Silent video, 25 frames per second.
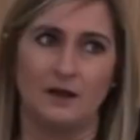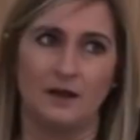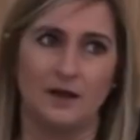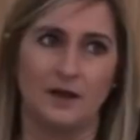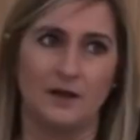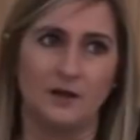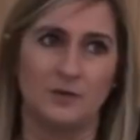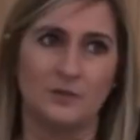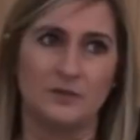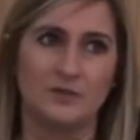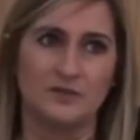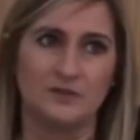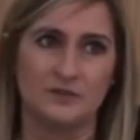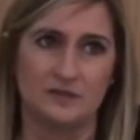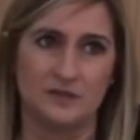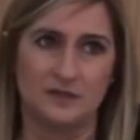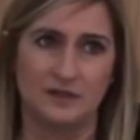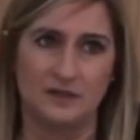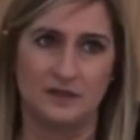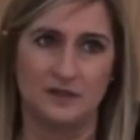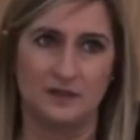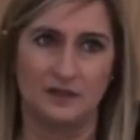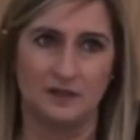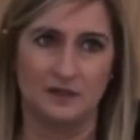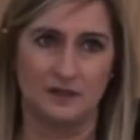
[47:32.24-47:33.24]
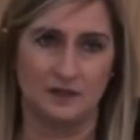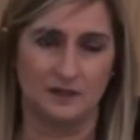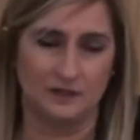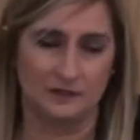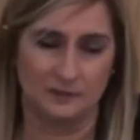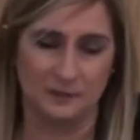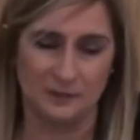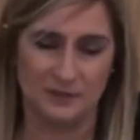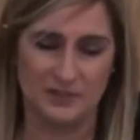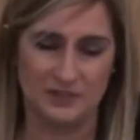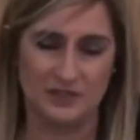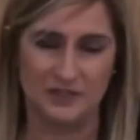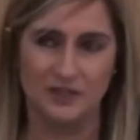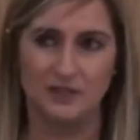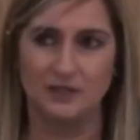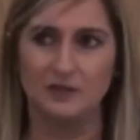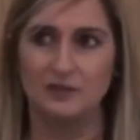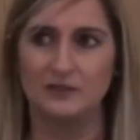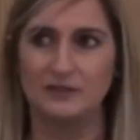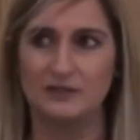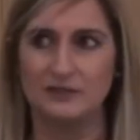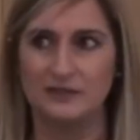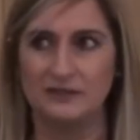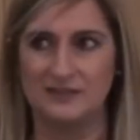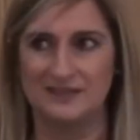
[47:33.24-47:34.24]
I would see, and
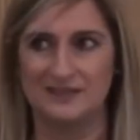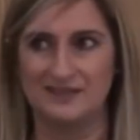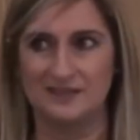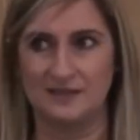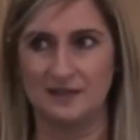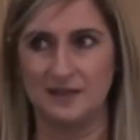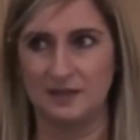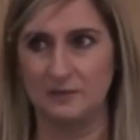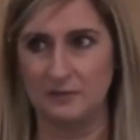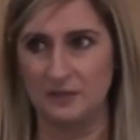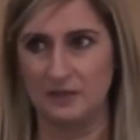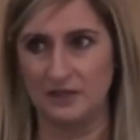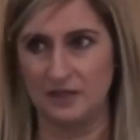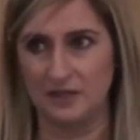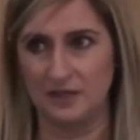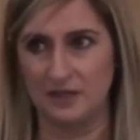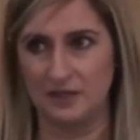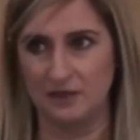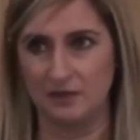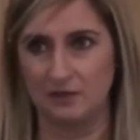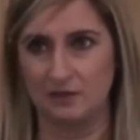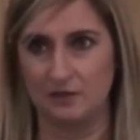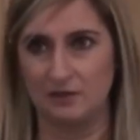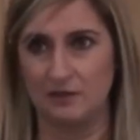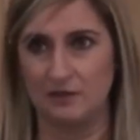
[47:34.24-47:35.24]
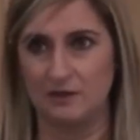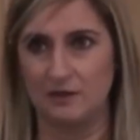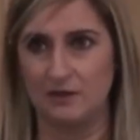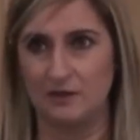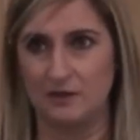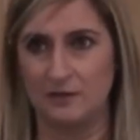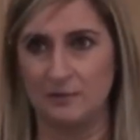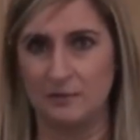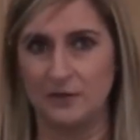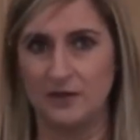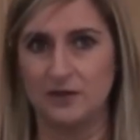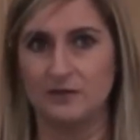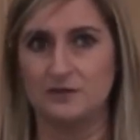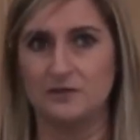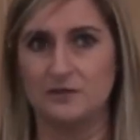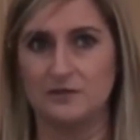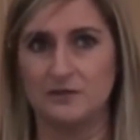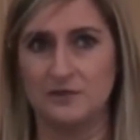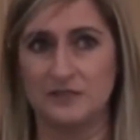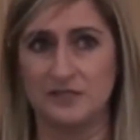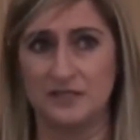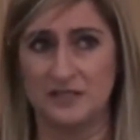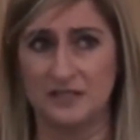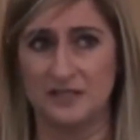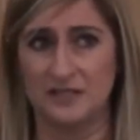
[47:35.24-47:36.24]
particularly this time of year, the amount
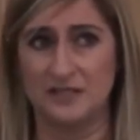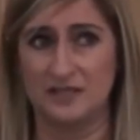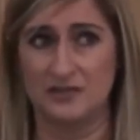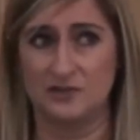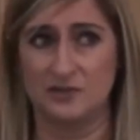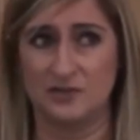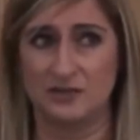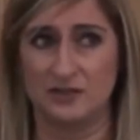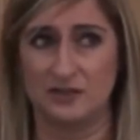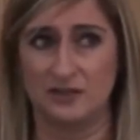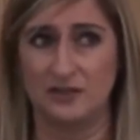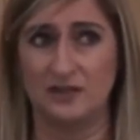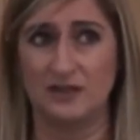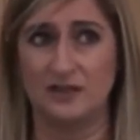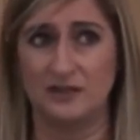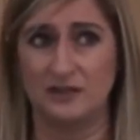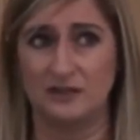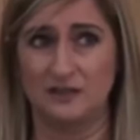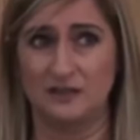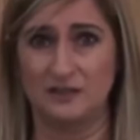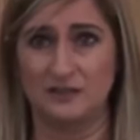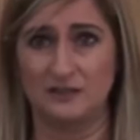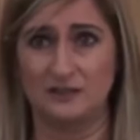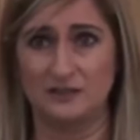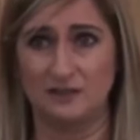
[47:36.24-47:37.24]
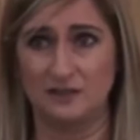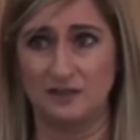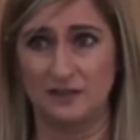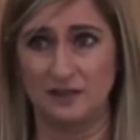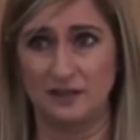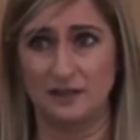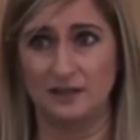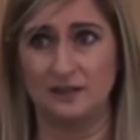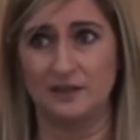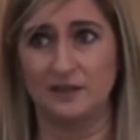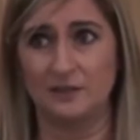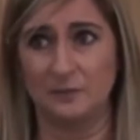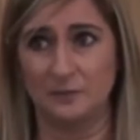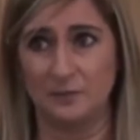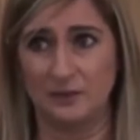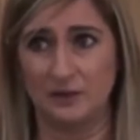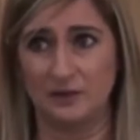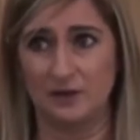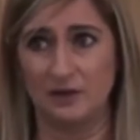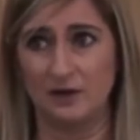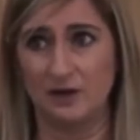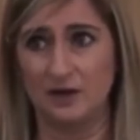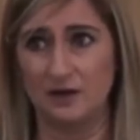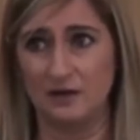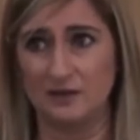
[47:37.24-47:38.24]
of teenagers I'm getting into the clinic,
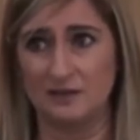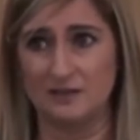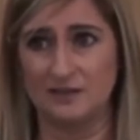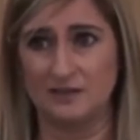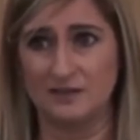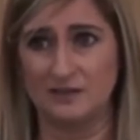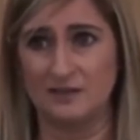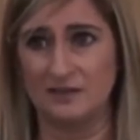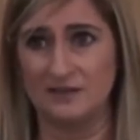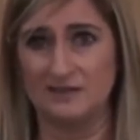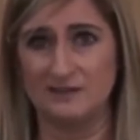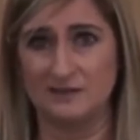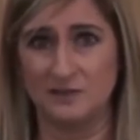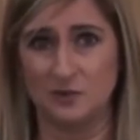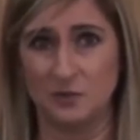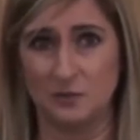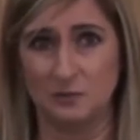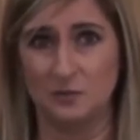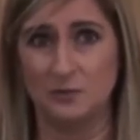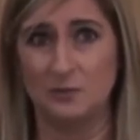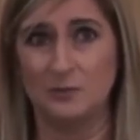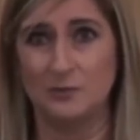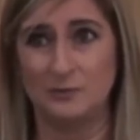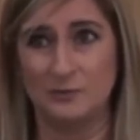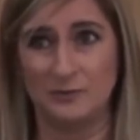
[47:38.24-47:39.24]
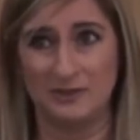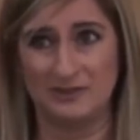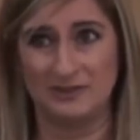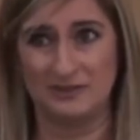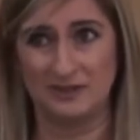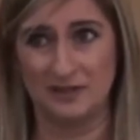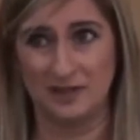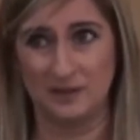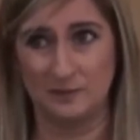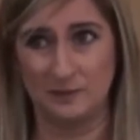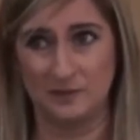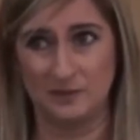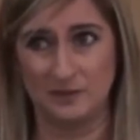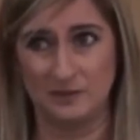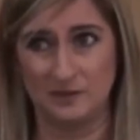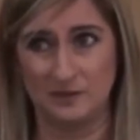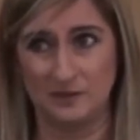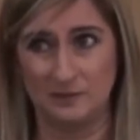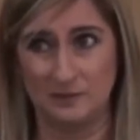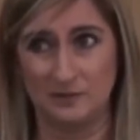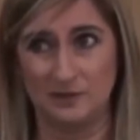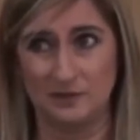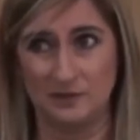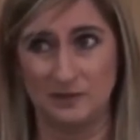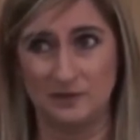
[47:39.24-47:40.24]
because it's coming up to exam
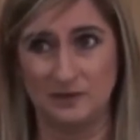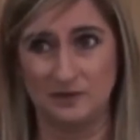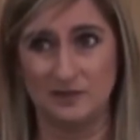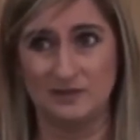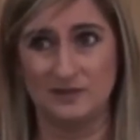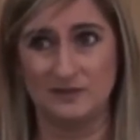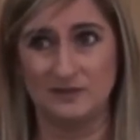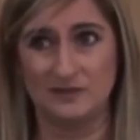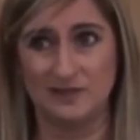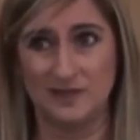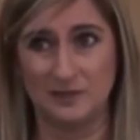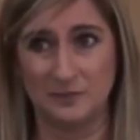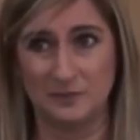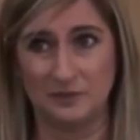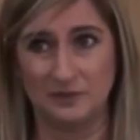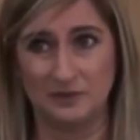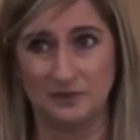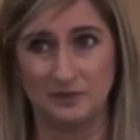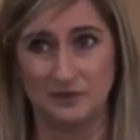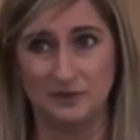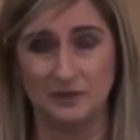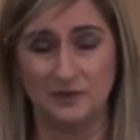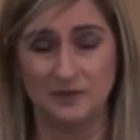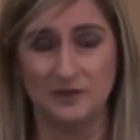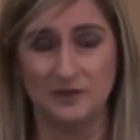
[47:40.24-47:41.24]
time, they're not sleeping.